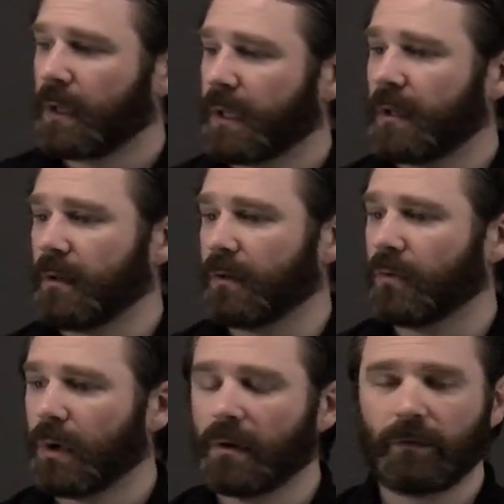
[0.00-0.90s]

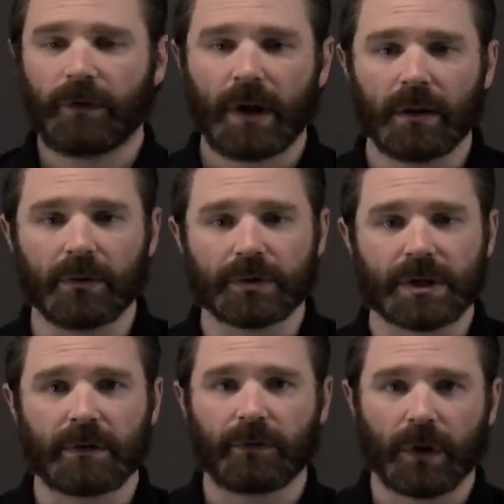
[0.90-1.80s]
Q
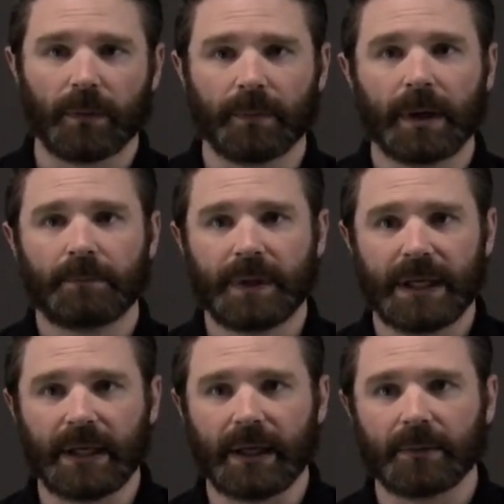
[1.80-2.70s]
follows from
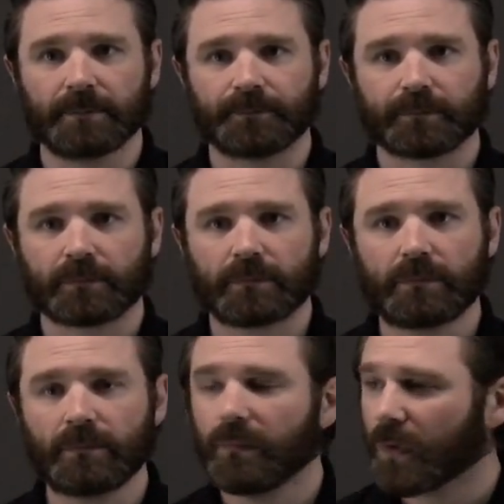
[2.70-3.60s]
P.
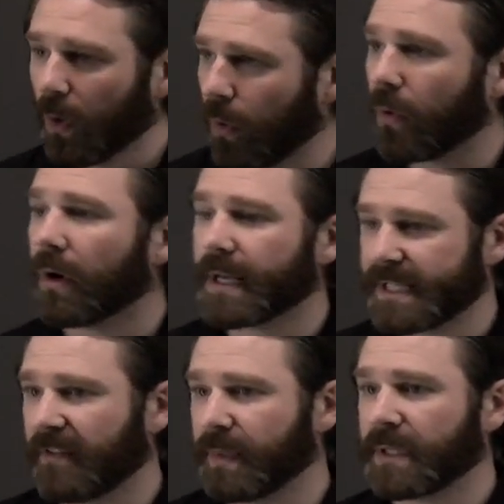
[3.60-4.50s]
Or, as
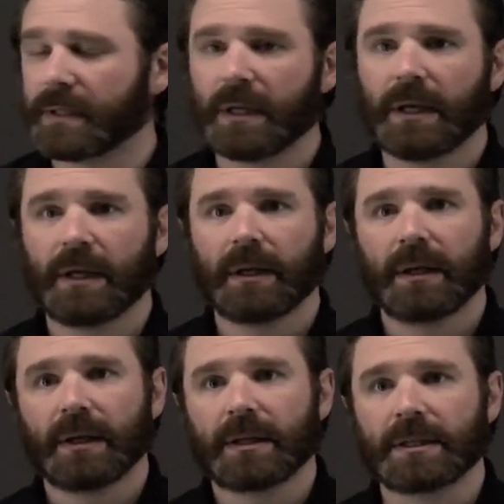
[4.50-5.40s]
I've been
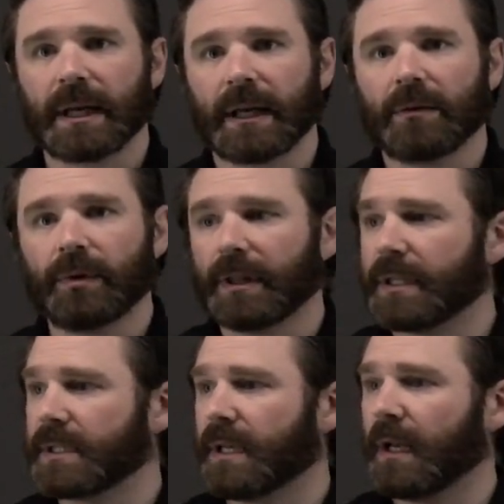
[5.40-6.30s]
saying it with
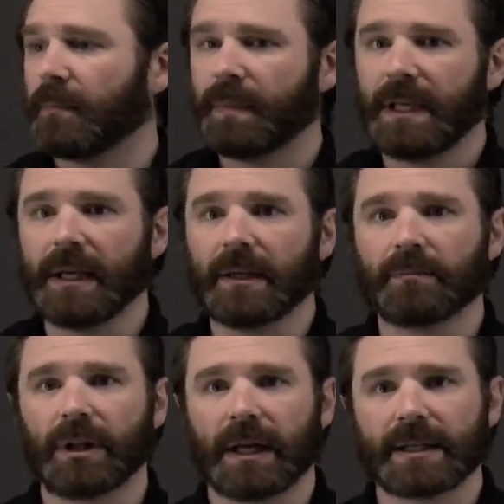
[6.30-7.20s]
this P
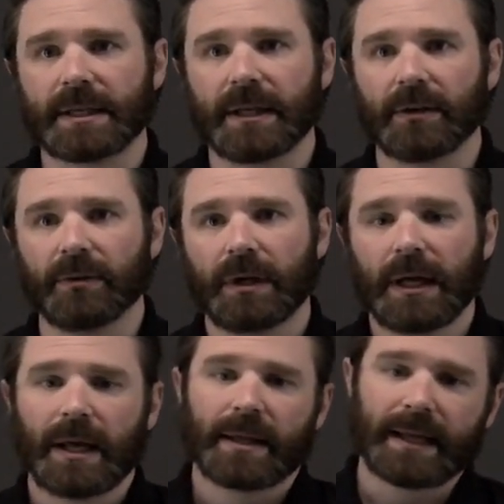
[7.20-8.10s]
implies Q,
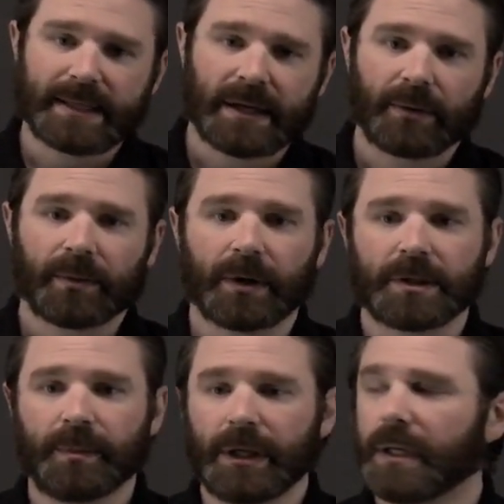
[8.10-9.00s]
that's how I'm going
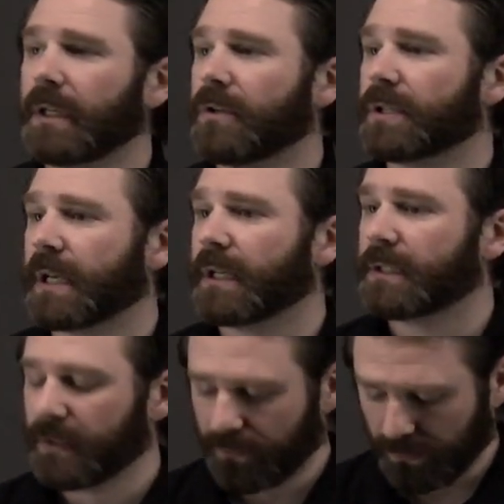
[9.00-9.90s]
to be using
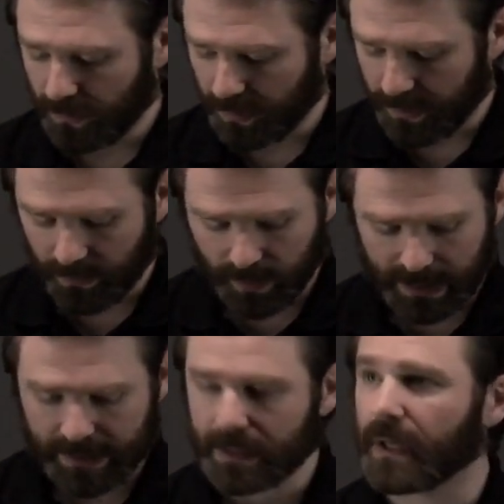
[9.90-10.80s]
it for the
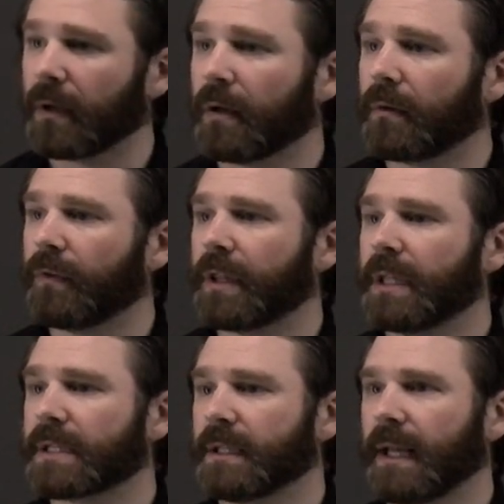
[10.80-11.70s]
rest of
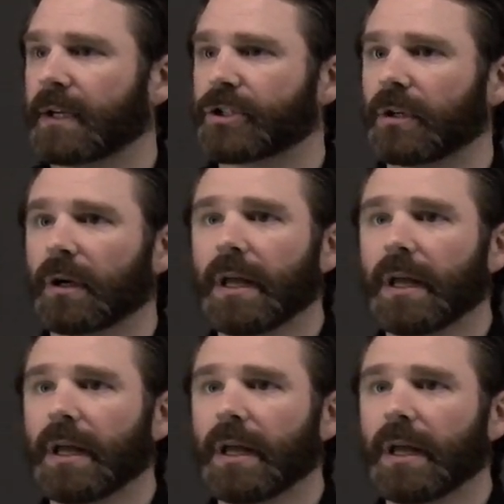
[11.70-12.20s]
this lecture.